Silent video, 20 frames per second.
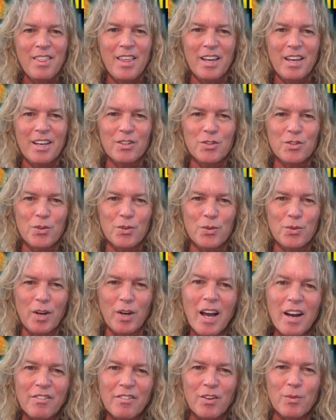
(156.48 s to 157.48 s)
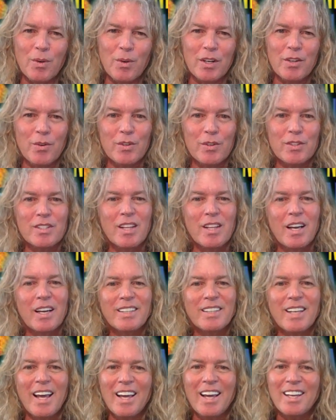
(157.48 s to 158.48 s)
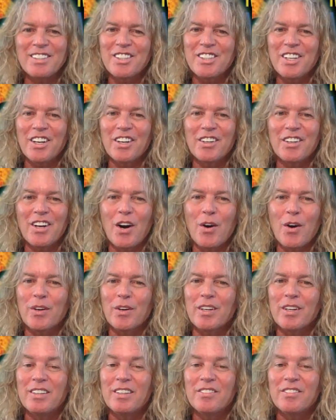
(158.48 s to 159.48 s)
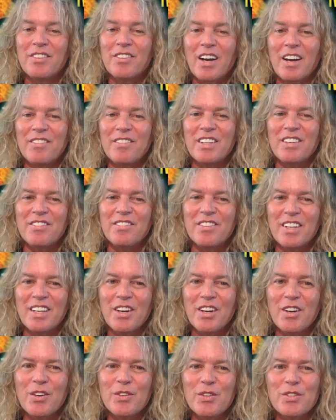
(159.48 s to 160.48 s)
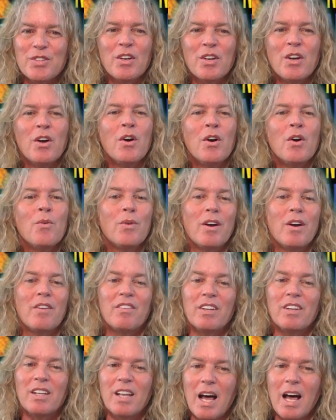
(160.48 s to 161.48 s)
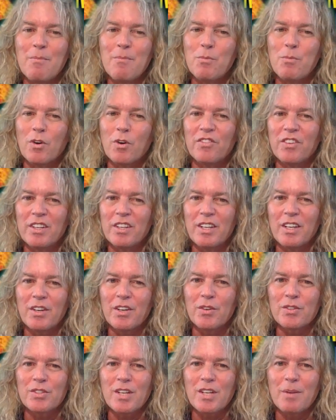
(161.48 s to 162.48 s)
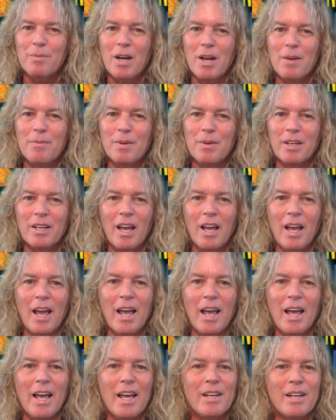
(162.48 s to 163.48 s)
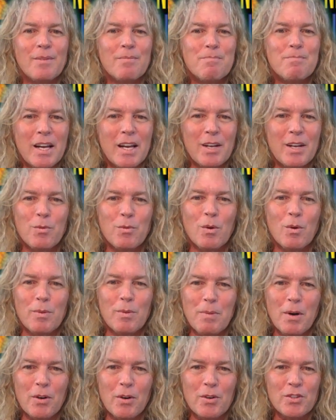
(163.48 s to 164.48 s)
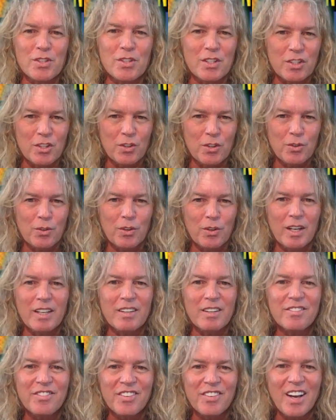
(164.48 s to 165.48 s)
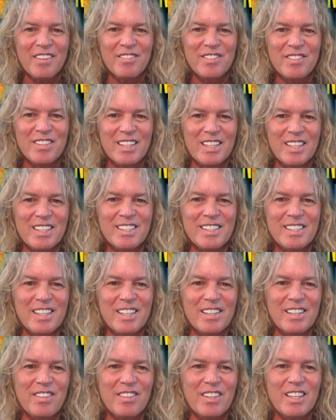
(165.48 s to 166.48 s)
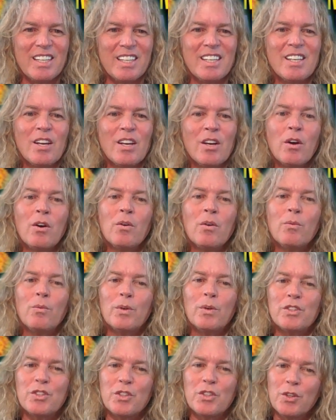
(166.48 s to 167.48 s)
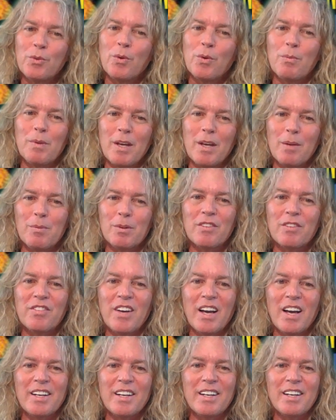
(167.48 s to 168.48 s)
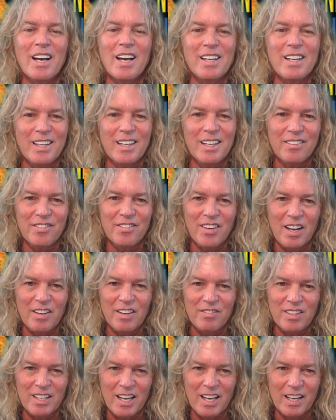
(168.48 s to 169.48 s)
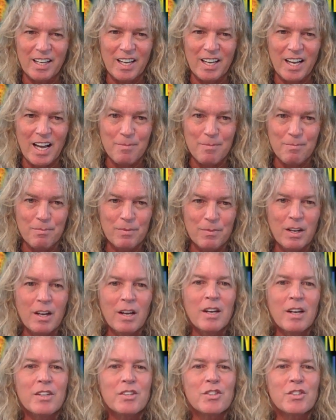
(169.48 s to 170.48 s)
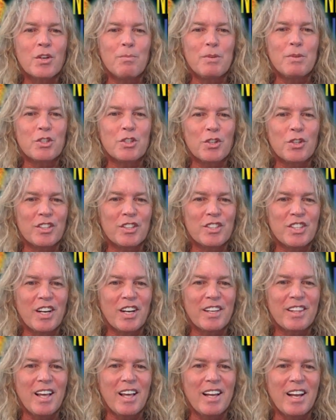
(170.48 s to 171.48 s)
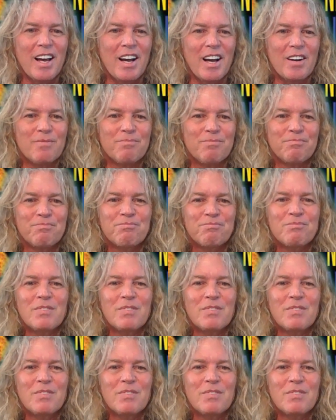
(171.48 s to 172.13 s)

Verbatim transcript: Thank you to everyone who has liked and shared our In5D videos. We have a lot more videos upcoming, and many will be posted to In5D TV, which you will be able to find on in5d.com. So be sure to check that out.